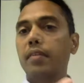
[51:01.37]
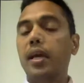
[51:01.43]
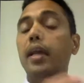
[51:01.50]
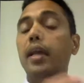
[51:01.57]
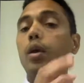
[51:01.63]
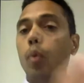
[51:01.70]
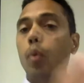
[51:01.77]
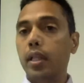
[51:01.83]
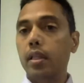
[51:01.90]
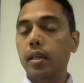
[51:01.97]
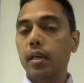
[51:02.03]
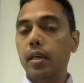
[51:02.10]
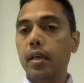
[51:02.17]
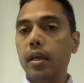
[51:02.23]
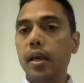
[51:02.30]
side
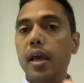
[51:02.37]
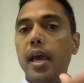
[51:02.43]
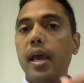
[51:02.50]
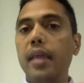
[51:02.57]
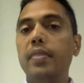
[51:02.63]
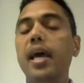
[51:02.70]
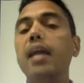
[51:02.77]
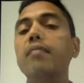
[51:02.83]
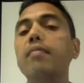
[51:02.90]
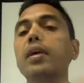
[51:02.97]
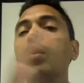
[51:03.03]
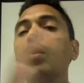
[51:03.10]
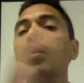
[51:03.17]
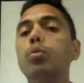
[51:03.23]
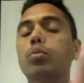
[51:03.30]
quickly. And then
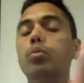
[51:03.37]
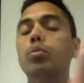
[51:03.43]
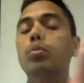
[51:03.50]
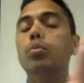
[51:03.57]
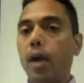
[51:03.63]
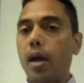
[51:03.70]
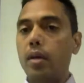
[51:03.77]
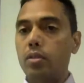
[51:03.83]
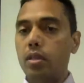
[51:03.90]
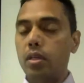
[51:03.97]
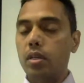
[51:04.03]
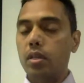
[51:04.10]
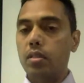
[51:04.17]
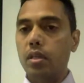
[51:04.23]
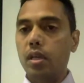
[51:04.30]
we go through the
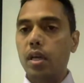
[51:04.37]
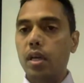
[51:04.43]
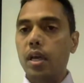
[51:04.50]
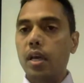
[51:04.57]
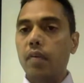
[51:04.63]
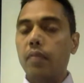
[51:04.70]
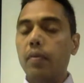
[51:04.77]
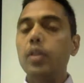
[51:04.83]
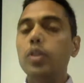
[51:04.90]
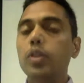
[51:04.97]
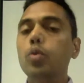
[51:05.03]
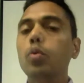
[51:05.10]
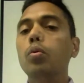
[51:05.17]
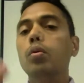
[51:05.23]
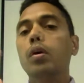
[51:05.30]
process. We
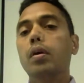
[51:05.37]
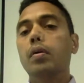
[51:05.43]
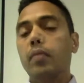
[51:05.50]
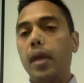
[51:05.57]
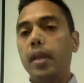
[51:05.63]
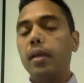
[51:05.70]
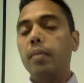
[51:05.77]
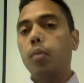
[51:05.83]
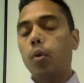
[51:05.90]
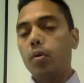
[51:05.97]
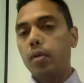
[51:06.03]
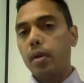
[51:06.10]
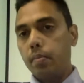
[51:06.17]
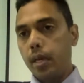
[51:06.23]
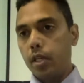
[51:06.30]
do graded
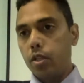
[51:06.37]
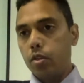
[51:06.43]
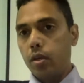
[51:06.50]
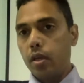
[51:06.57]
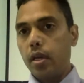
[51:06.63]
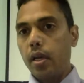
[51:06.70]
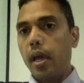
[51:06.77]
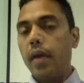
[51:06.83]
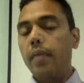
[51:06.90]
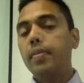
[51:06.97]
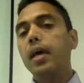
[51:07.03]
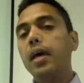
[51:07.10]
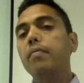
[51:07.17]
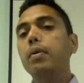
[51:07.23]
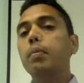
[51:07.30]
motor imagery, and
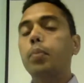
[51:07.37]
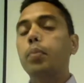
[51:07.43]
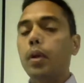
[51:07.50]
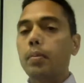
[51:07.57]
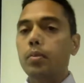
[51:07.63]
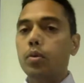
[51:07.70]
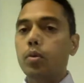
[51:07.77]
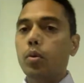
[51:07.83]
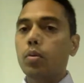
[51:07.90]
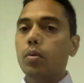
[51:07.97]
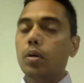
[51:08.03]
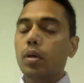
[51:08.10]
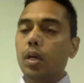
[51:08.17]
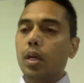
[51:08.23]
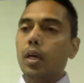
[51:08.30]
then we put them through
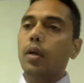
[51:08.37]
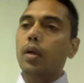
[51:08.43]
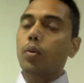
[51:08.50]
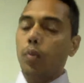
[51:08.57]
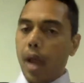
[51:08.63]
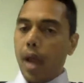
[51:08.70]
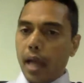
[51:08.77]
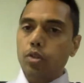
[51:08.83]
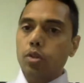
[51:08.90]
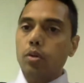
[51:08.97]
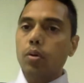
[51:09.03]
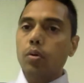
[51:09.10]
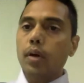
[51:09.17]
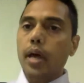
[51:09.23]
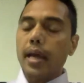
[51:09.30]

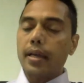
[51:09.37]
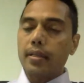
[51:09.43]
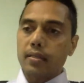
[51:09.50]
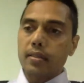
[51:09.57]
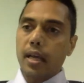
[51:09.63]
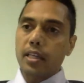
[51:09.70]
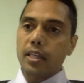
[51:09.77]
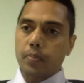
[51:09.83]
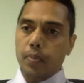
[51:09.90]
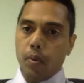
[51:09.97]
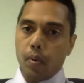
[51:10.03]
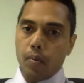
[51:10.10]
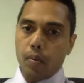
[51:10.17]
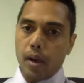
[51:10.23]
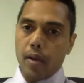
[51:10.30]
gradual exercise
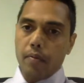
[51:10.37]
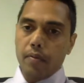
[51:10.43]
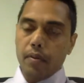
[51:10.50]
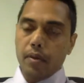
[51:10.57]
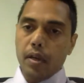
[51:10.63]
program,